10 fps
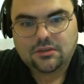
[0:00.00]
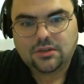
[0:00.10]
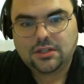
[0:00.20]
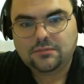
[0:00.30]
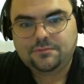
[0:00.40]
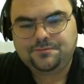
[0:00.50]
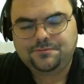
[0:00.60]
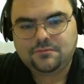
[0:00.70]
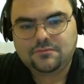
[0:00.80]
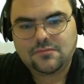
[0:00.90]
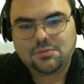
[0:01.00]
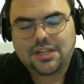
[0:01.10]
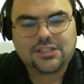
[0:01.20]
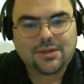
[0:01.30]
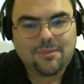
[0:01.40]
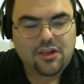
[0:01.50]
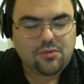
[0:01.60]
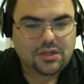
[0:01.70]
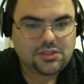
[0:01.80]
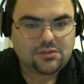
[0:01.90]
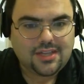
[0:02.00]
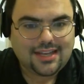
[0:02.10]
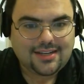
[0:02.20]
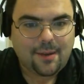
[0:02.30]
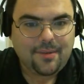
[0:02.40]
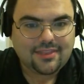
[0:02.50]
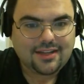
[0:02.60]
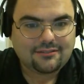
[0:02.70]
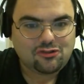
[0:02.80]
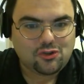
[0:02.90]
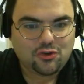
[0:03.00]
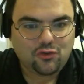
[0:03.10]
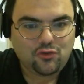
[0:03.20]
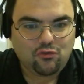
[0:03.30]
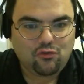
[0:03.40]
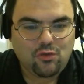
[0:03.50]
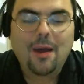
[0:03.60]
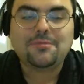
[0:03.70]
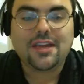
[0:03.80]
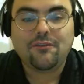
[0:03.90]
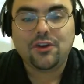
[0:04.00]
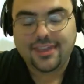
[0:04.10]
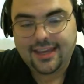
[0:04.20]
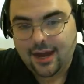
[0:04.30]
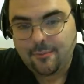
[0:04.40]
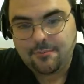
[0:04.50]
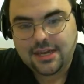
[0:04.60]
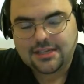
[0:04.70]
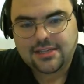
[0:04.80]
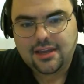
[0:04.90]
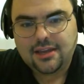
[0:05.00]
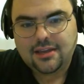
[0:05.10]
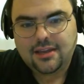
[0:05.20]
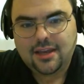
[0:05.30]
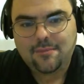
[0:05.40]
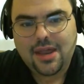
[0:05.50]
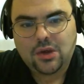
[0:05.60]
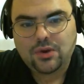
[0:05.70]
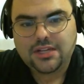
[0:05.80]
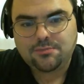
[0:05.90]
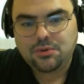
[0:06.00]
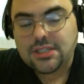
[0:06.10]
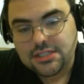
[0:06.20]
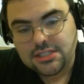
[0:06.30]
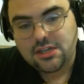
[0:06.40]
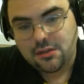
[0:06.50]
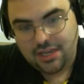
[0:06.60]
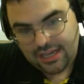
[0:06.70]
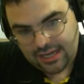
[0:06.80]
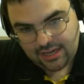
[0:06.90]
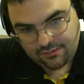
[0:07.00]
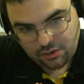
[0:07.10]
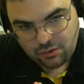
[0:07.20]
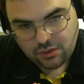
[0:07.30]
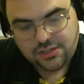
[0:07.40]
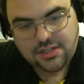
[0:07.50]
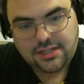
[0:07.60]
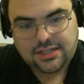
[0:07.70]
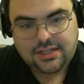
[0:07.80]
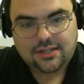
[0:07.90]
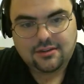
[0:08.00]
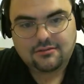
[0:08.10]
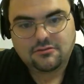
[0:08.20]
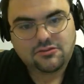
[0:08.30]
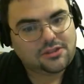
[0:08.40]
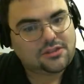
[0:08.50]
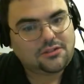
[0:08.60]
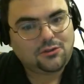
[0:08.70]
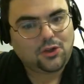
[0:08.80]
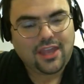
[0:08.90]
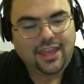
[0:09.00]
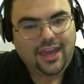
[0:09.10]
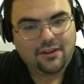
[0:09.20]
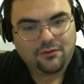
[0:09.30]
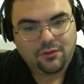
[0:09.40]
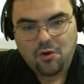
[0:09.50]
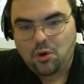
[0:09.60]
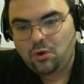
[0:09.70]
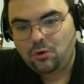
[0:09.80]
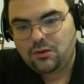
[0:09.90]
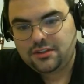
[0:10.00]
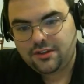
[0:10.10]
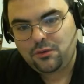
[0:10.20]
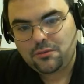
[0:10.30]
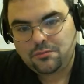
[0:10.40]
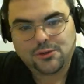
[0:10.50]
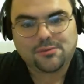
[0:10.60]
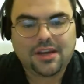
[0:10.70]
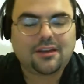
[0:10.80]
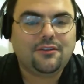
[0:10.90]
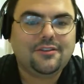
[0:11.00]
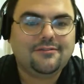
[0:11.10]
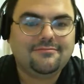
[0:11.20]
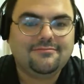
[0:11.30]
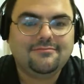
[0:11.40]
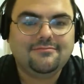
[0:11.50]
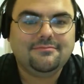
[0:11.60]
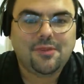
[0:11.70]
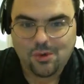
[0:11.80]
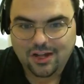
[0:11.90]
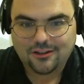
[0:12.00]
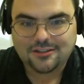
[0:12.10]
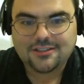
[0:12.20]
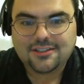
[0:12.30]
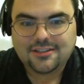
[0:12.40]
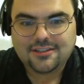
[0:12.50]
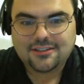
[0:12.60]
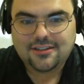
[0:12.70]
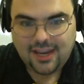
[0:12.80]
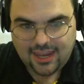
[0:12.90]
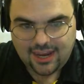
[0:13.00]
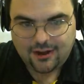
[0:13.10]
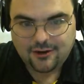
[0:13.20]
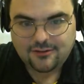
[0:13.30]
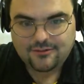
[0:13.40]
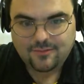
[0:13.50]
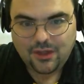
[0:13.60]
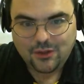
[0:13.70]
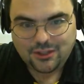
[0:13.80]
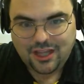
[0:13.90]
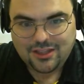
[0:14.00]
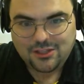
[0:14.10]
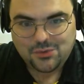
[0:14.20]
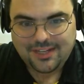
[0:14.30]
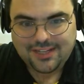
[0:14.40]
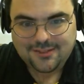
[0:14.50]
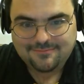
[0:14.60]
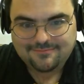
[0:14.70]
well, supply chain management is that topic that sort of wraps everything up because in many ways it brings us to the beginning of the course, just looking at it from a whole different perspective. Be well, take care, and good luck this week.